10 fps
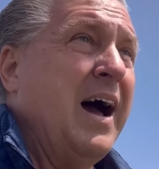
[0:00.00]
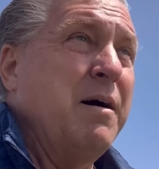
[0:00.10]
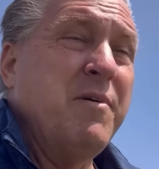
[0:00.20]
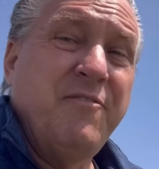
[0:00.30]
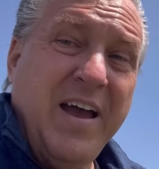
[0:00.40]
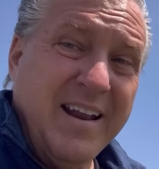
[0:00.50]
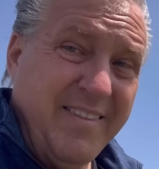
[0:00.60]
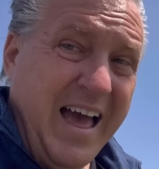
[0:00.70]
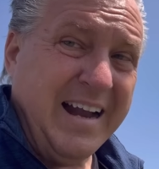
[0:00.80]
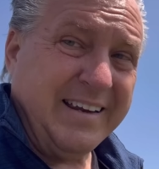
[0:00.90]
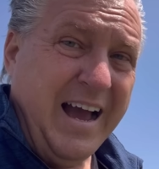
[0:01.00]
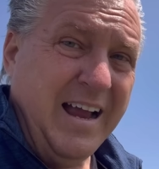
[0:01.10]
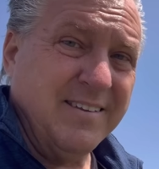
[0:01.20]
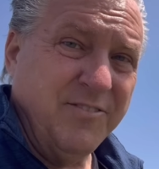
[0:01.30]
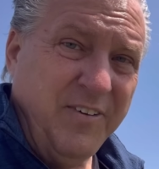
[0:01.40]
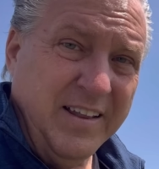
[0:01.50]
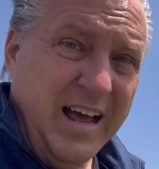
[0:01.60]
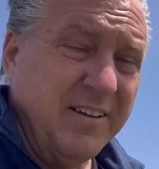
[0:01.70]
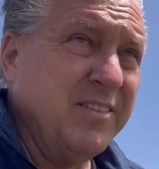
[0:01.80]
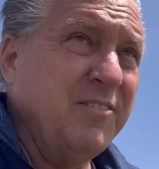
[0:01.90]
I'm a fan of that guy's. The, fa
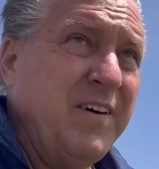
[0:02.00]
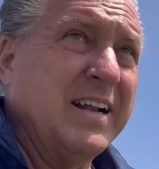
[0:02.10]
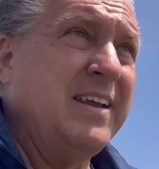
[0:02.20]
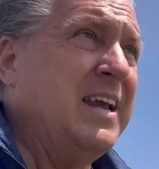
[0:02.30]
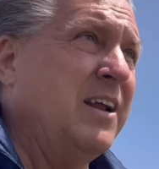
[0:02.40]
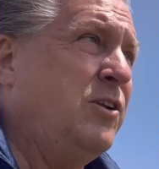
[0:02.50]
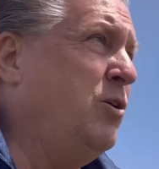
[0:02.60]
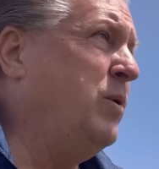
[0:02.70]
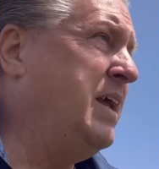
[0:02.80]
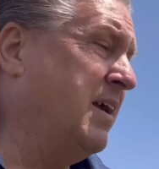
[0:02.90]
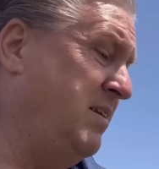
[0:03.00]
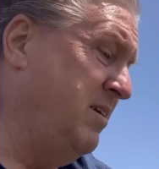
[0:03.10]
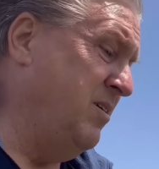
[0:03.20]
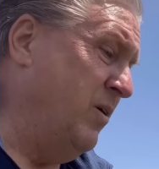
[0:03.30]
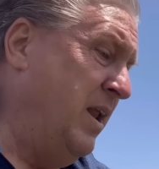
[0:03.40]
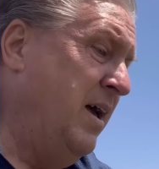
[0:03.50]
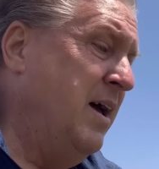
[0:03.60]
that, the fact that he can do what he can do and